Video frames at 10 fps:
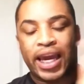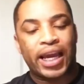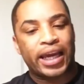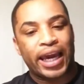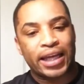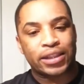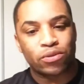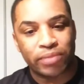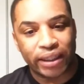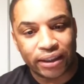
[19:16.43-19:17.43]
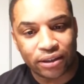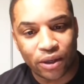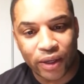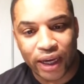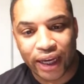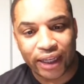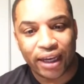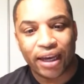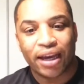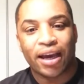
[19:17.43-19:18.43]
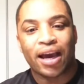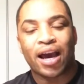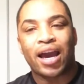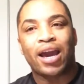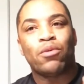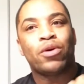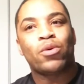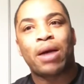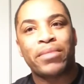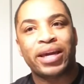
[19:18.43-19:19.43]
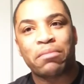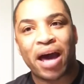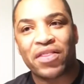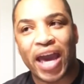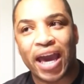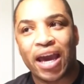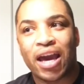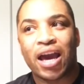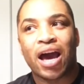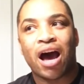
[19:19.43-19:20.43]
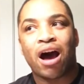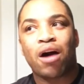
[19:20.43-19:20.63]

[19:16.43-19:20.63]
you can't cancel me, okay? And what do I mean by that?